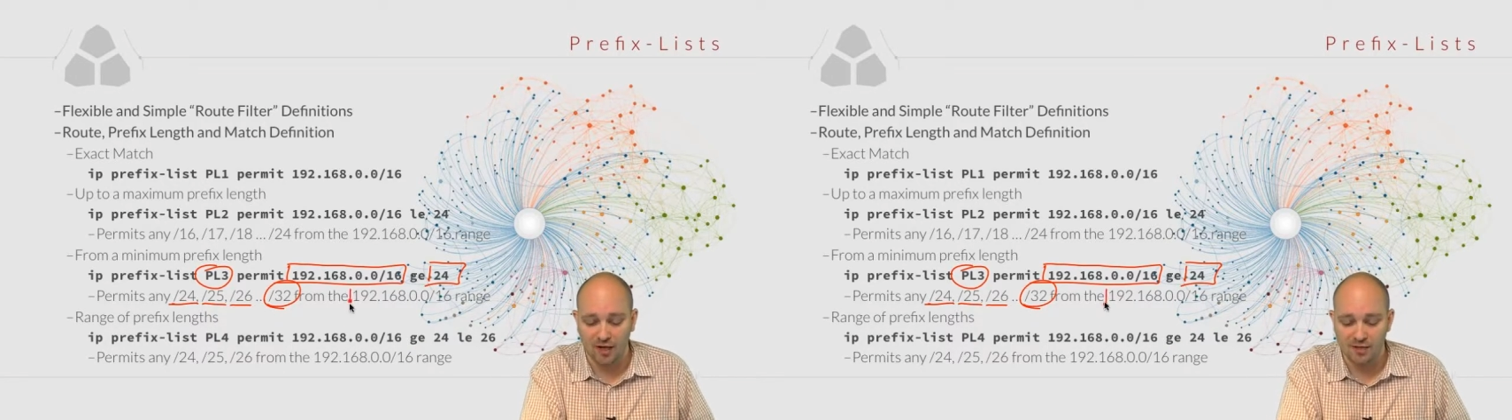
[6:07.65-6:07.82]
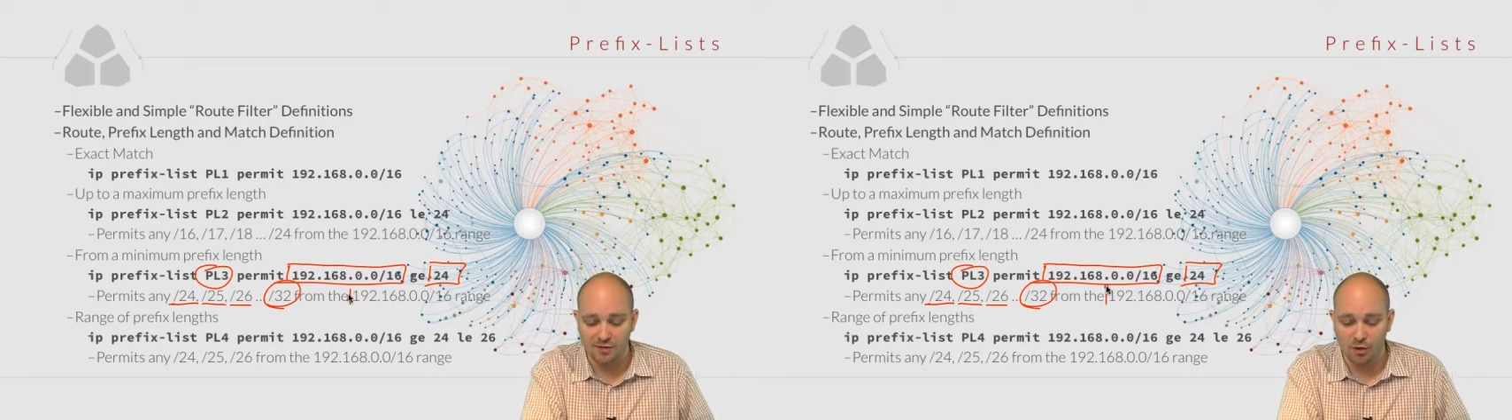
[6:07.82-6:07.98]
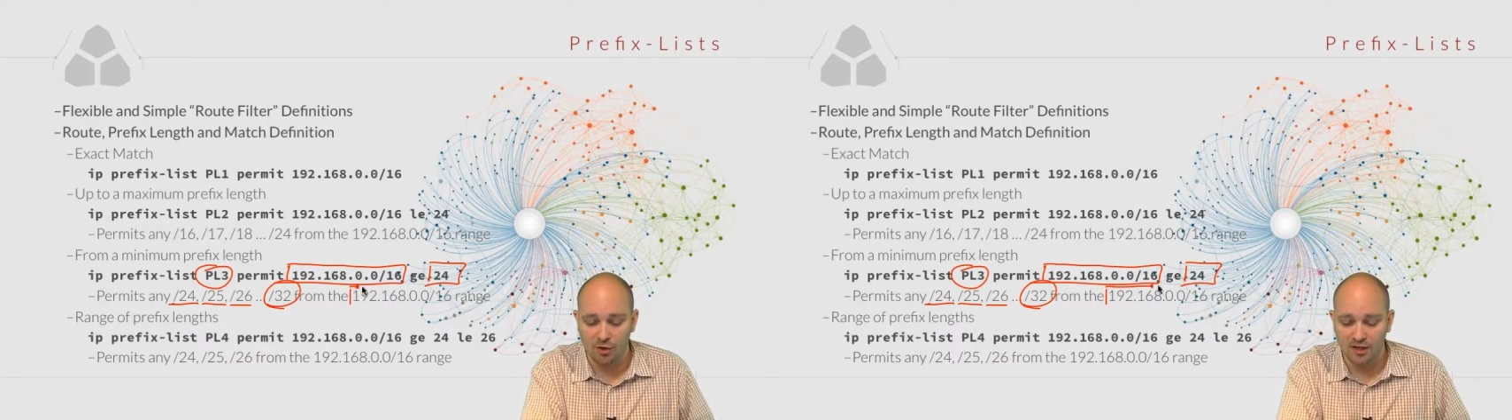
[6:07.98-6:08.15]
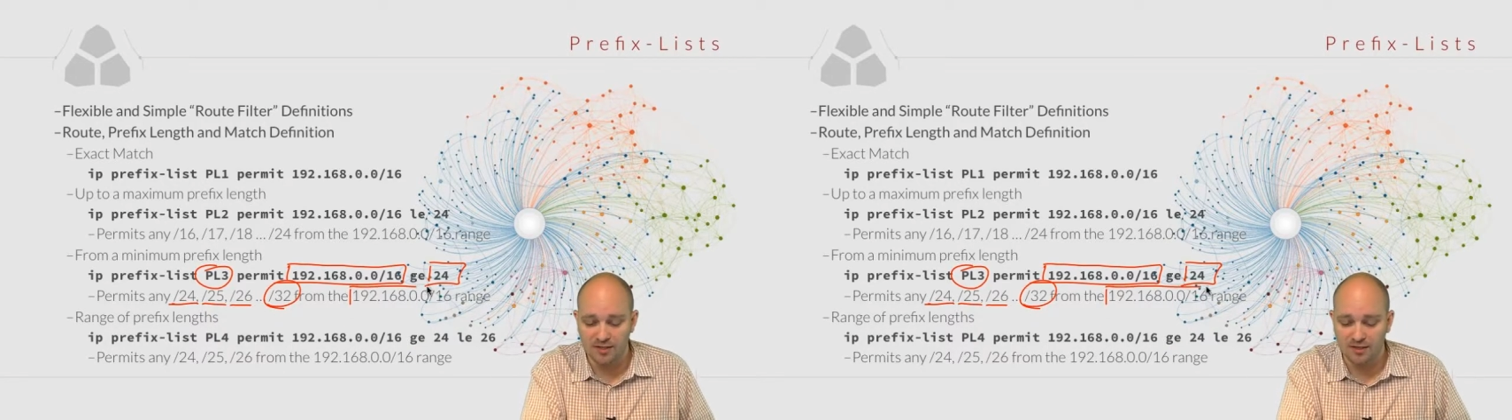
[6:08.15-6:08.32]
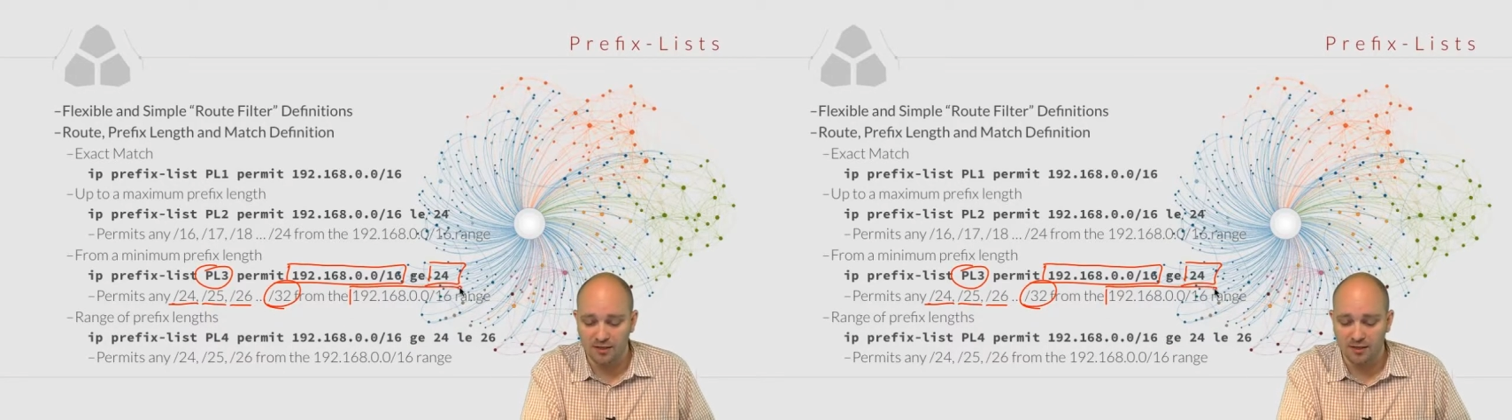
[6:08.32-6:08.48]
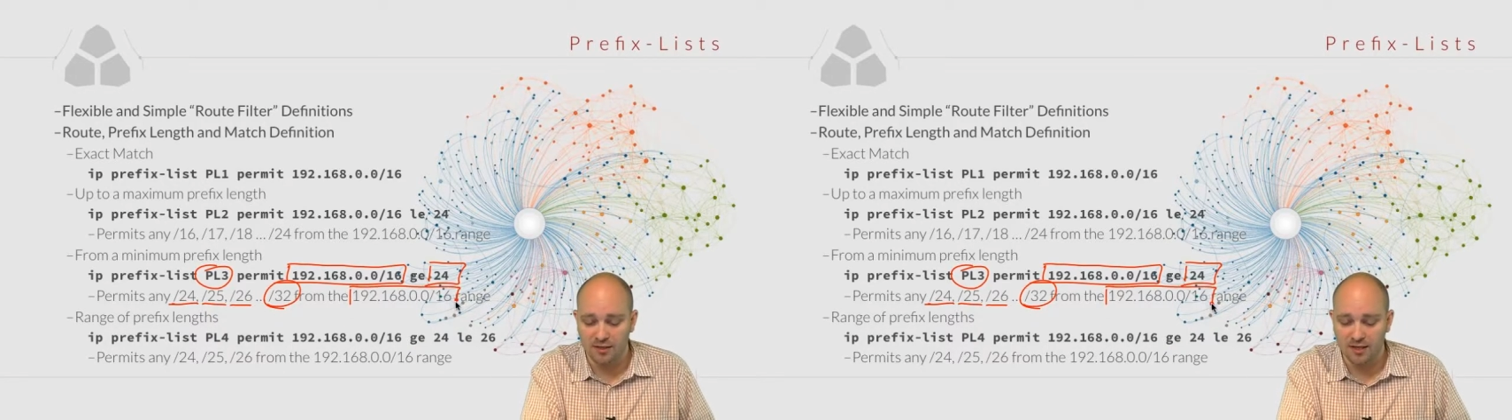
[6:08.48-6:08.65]
as long as
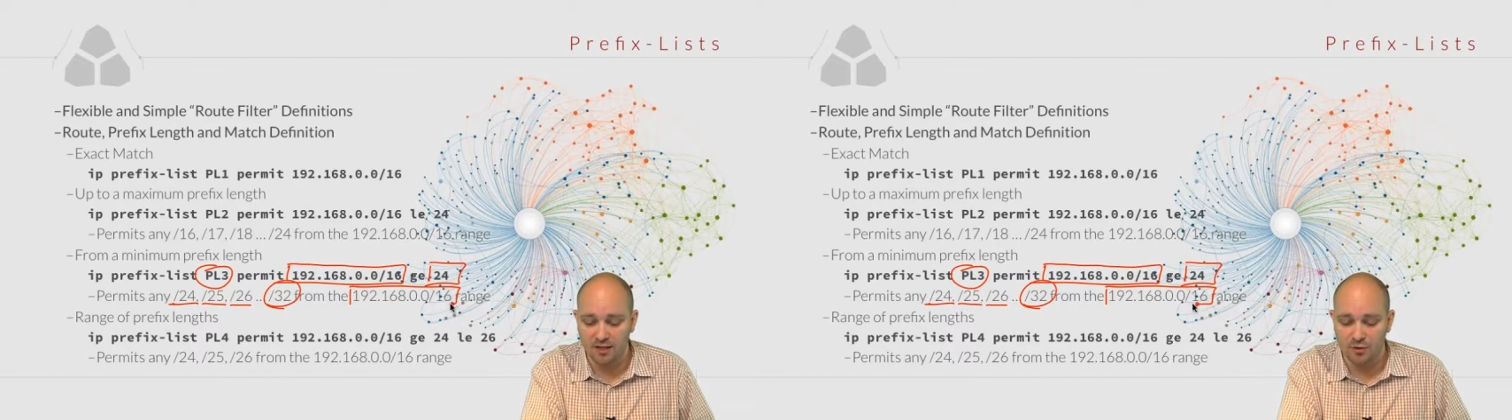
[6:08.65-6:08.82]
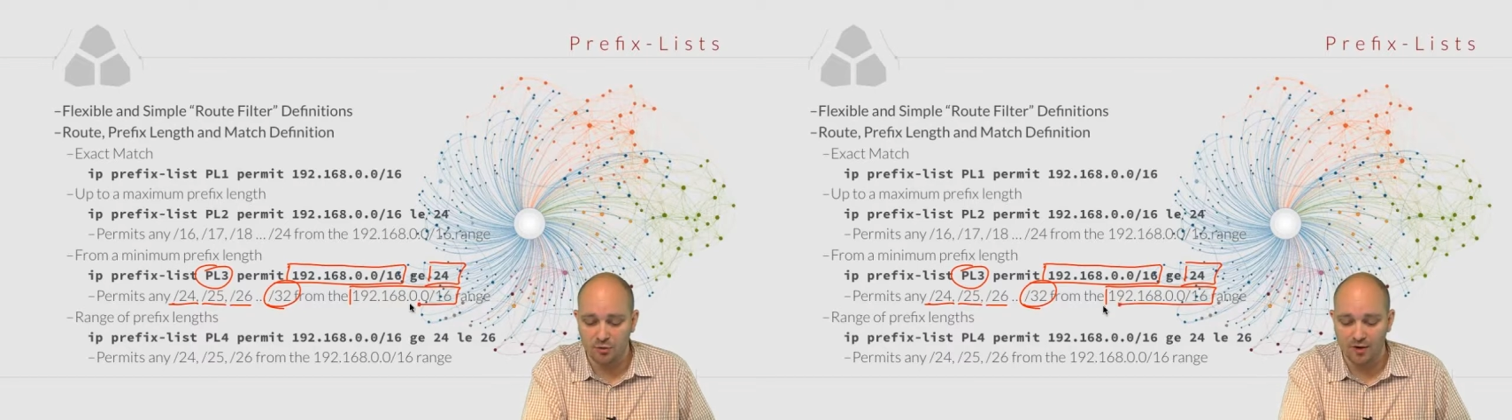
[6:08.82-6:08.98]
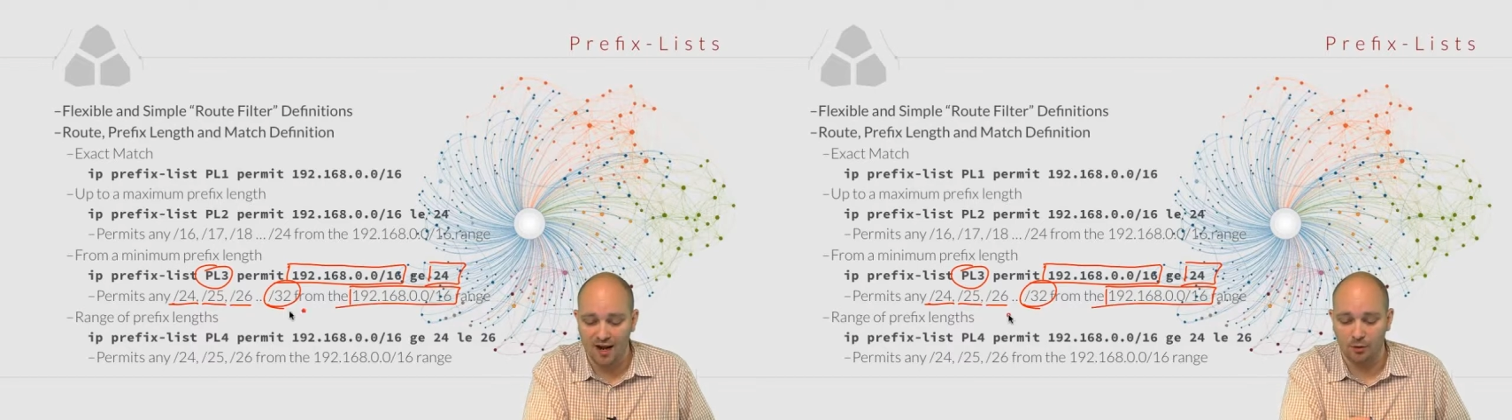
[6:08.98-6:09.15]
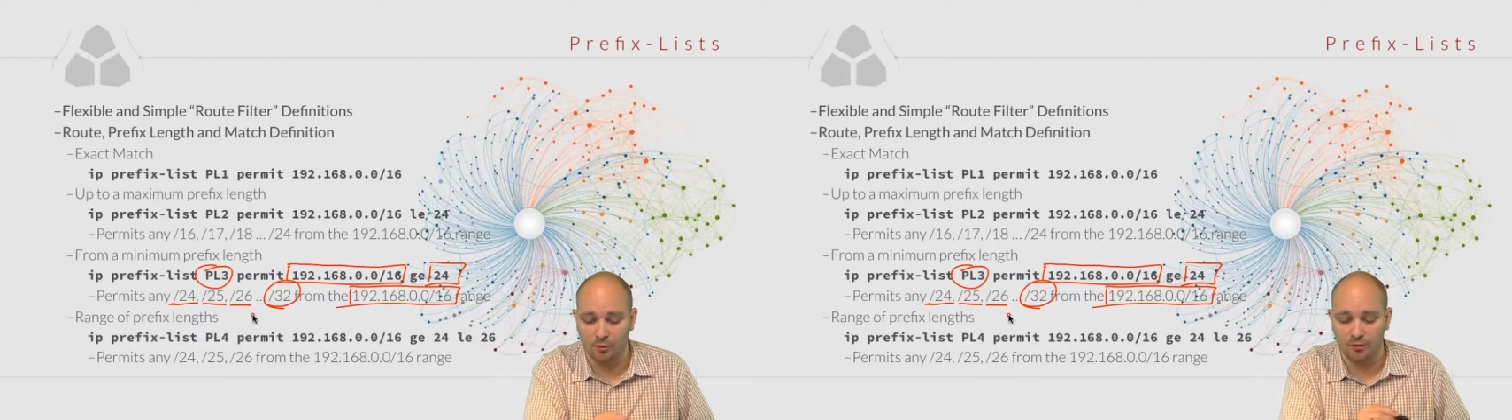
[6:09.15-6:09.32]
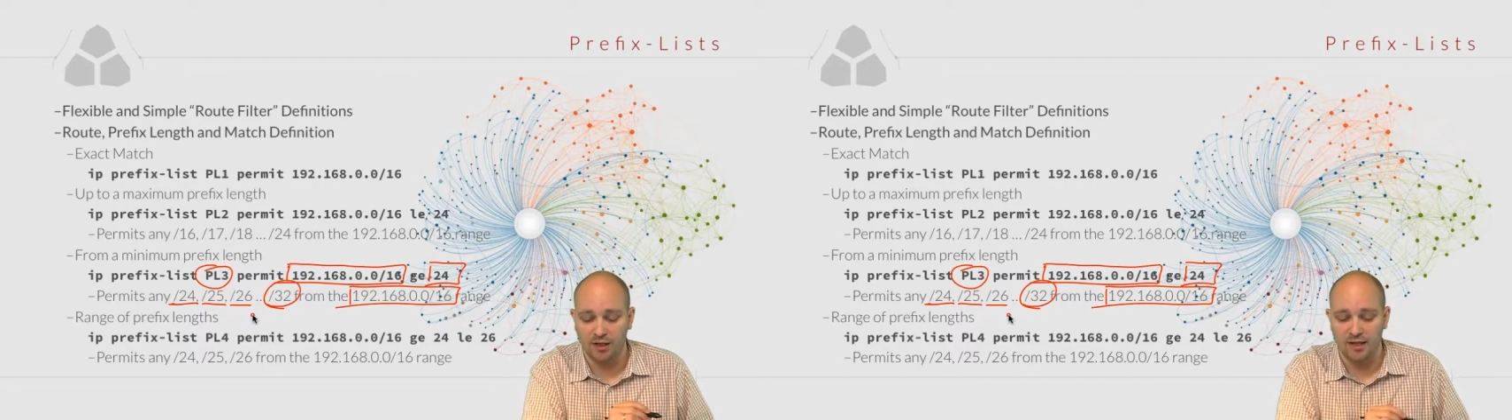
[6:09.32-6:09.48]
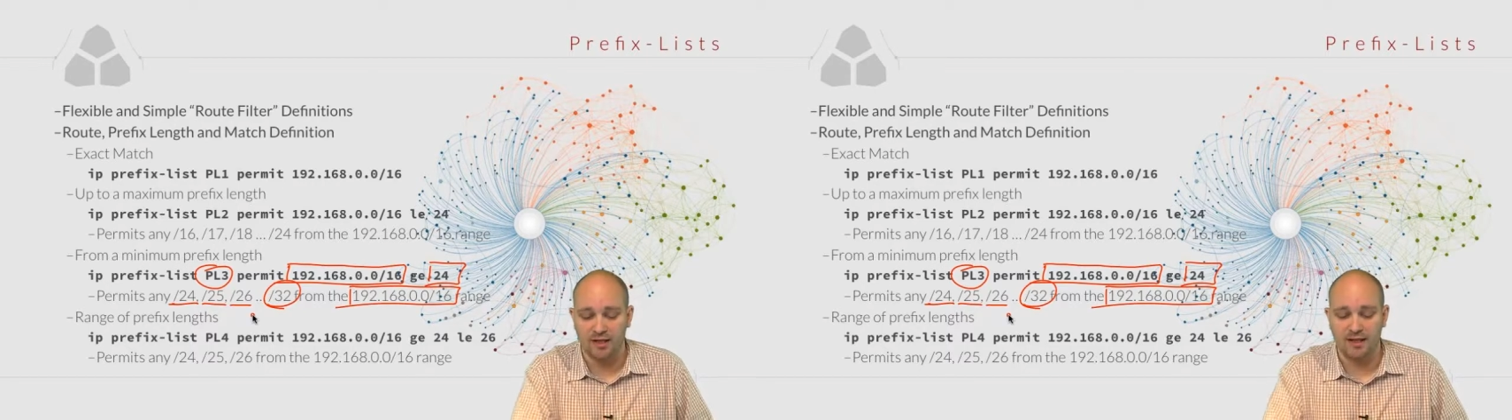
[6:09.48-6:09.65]
the route